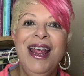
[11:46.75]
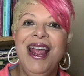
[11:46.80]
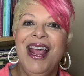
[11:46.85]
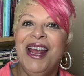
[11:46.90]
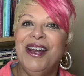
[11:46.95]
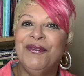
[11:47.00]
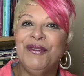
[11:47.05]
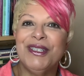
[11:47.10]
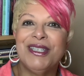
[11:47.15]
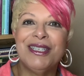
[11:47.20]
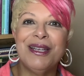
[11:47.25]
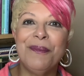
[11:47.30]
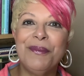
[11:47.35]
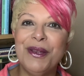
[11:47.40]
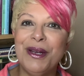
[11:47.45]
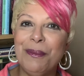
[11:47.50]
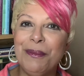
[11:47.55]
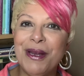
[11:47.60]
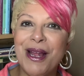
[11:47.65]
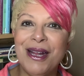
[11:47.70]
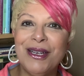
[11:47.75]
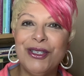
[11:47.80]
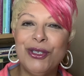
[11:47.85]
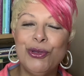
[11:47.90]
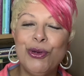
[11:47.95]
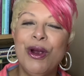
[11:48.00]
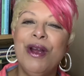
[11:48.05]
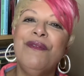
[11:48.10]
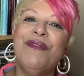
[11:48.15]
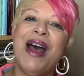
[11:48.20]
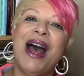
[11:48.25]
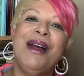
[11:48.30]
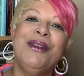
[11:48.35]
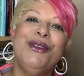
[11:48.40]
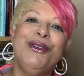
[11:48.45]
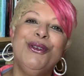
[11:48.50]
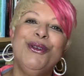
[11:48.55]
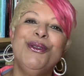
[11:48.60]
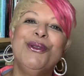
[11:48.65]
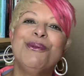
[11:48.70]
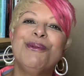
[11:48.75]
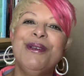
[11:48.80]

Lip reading: And if it's something I'm not sure of, I'll do the